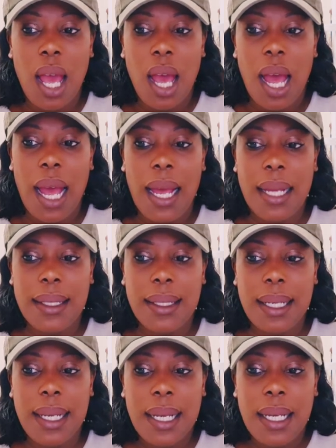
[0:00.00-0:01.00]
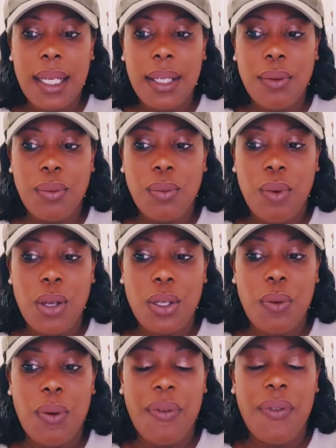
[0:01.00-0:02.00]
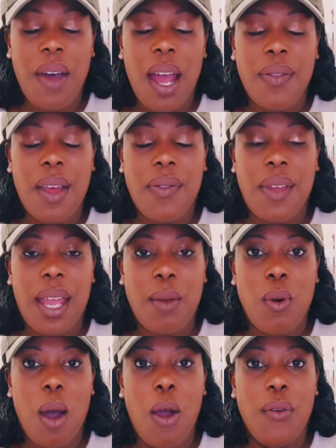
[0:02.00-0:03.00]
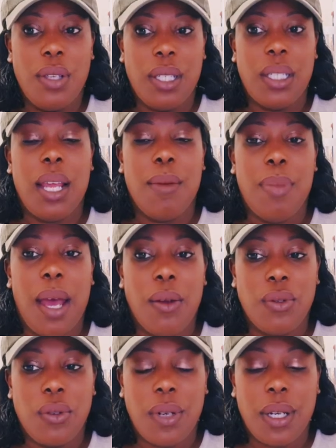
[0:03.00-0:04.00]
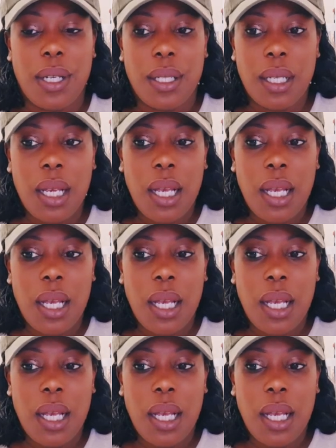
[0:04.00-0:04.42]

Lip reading: and what you will find that they will overstep boundaries.